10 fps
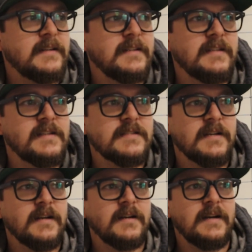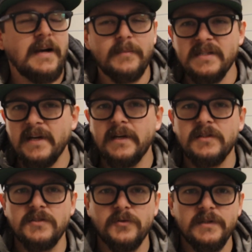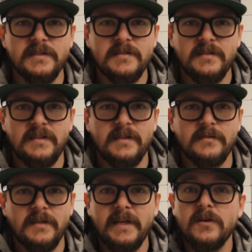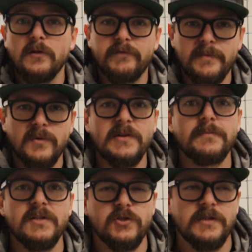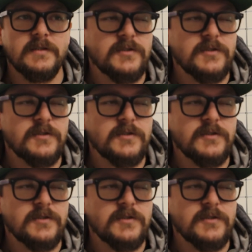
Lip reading: is I'm deciding to do this in late November in Michigan.